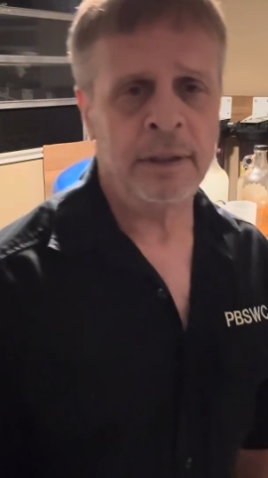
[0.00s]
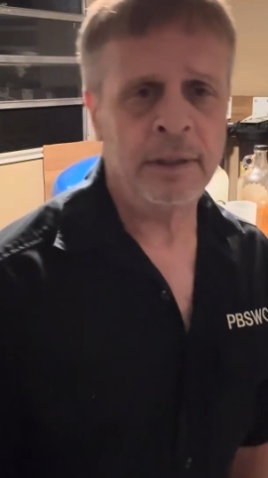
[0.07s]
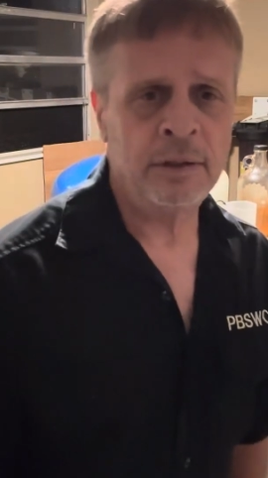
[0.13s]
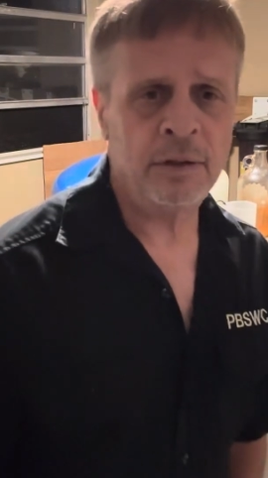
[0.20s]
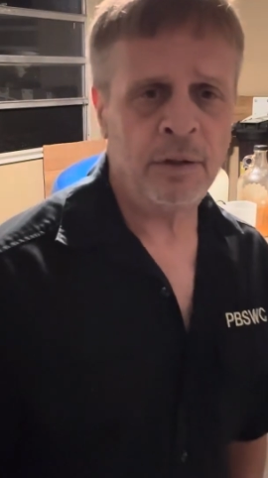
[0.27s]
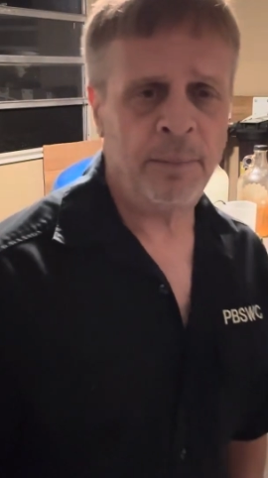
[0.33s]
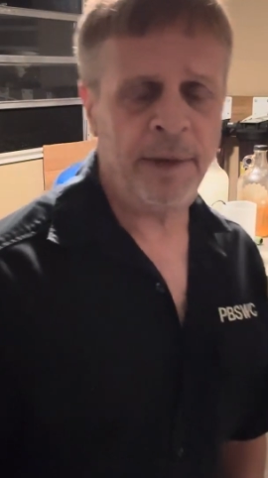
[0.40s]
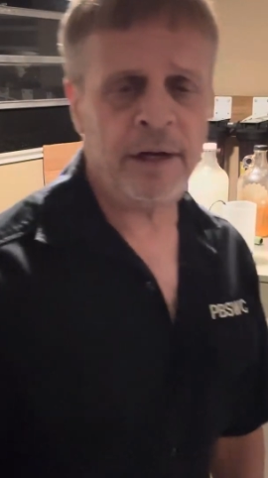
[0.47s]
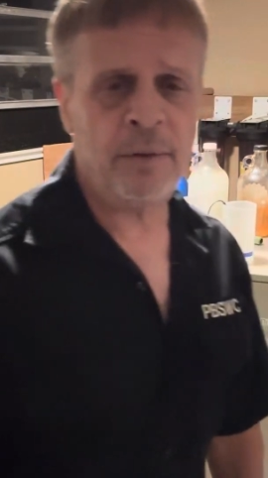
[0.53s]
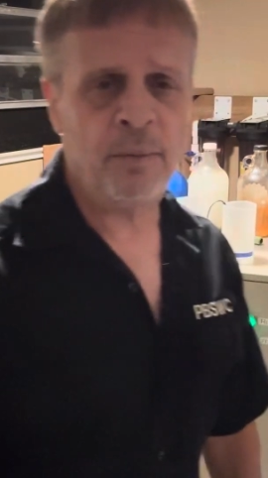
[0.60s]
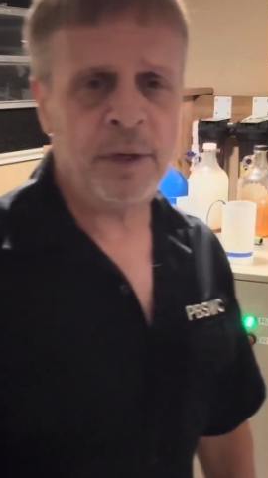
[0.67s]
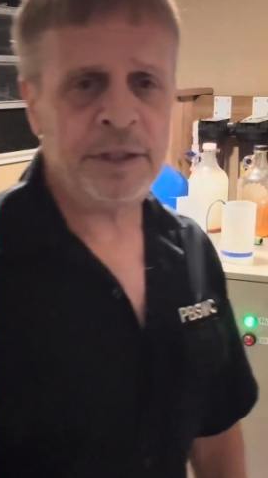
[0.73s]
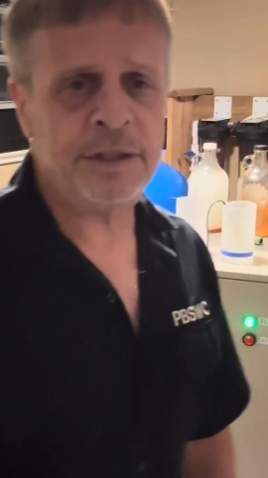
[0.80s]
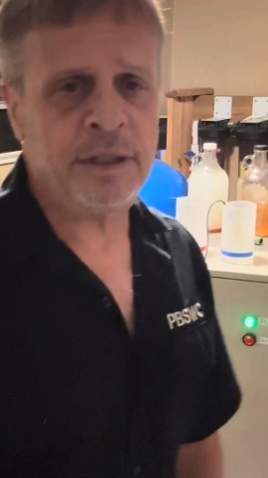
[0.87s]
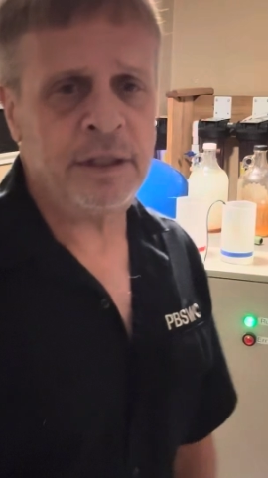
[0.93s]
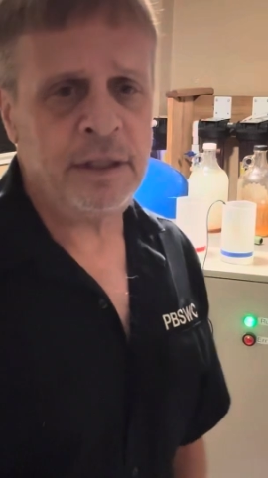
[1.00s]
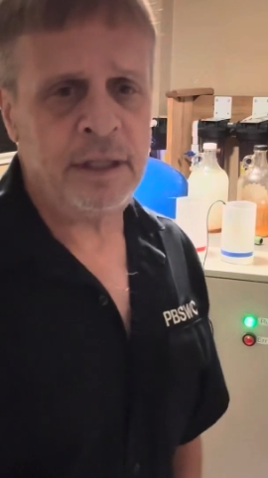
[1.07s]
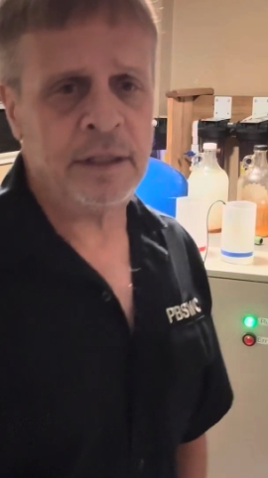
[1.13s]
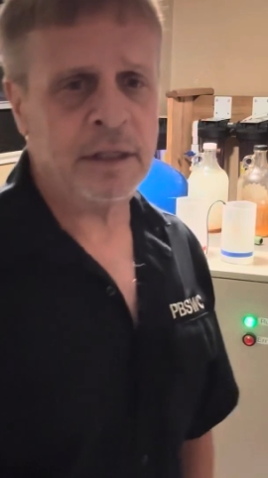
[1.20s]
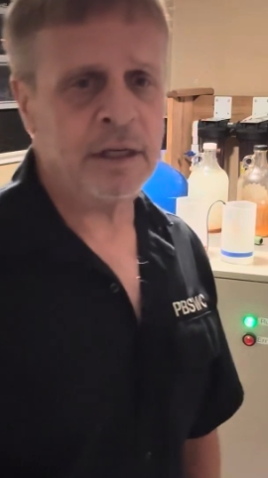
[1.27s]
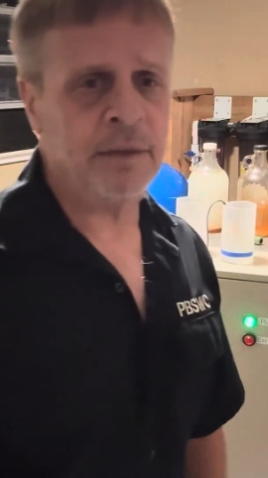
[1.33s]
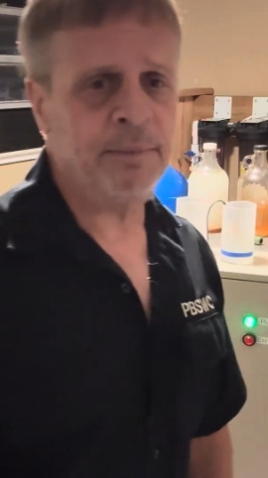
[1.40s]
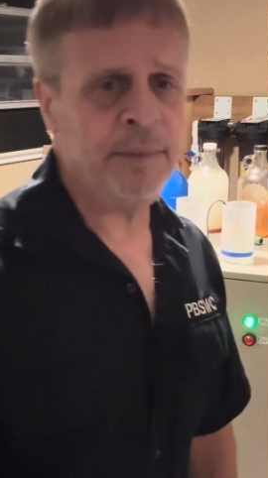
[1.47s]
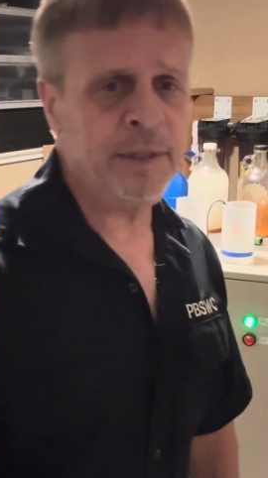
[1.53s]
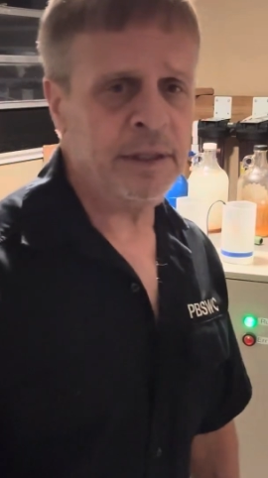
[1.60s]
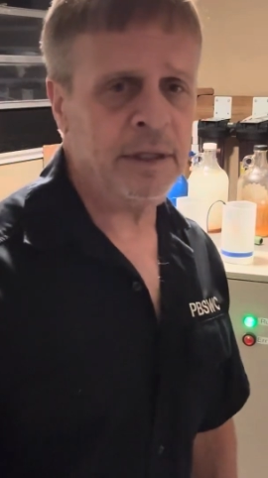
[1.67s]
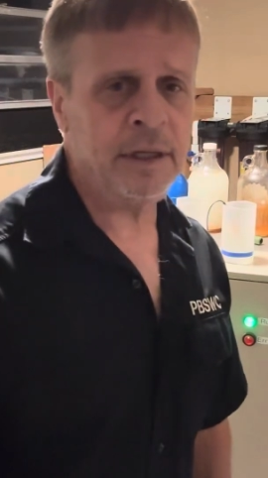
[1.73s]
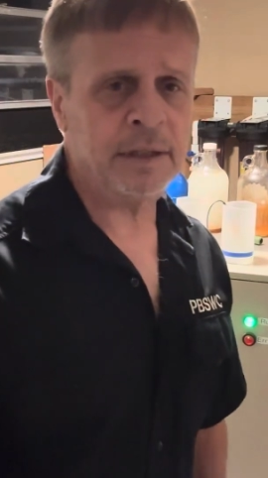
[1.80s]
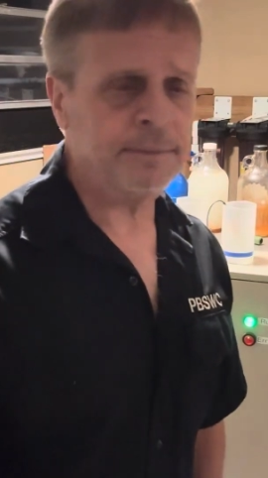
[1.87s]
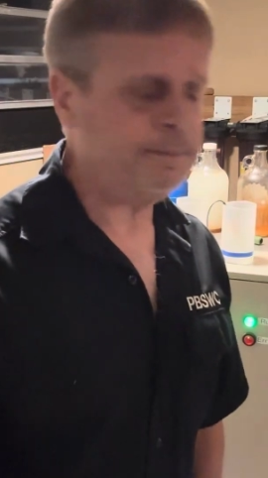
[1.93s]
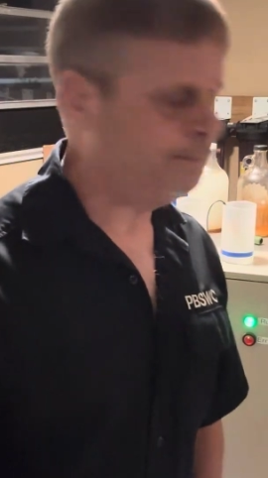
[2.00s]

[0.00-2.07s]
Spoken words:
no matter what you need, it can be done.